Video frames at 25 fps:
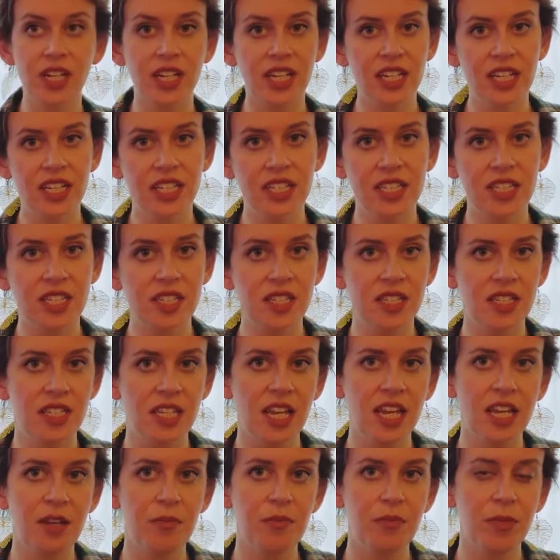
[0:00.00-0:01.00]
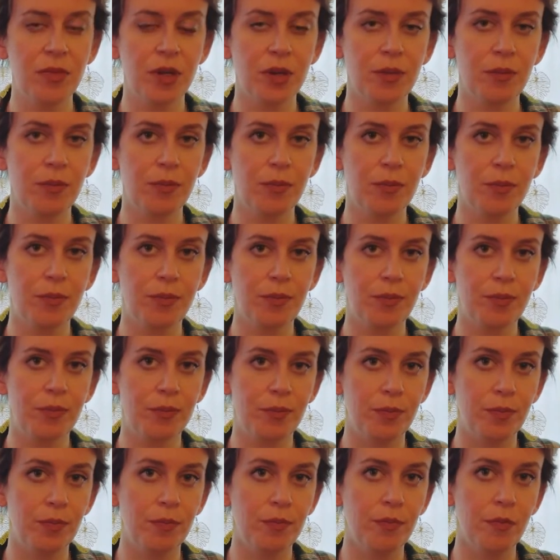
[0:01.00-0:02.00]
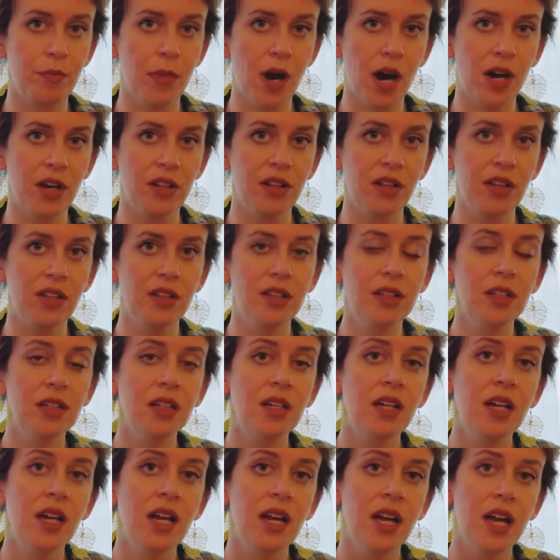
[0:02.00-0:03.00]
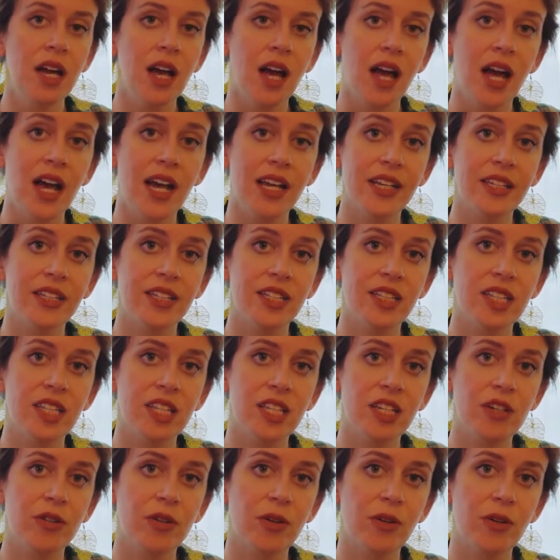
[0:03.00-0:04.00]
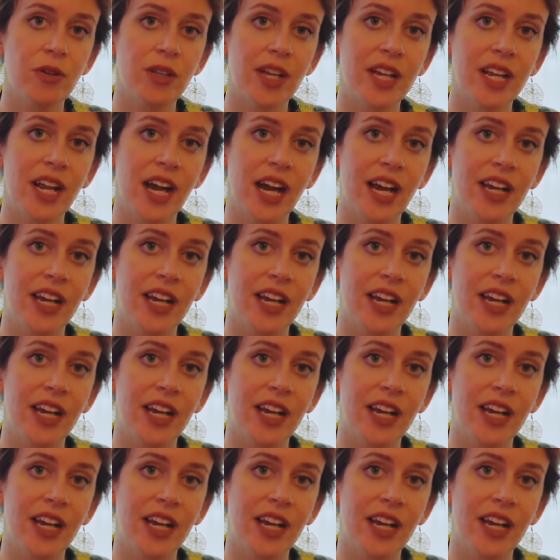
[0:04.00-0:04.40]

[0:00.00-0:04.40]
It is the same model as the grow light I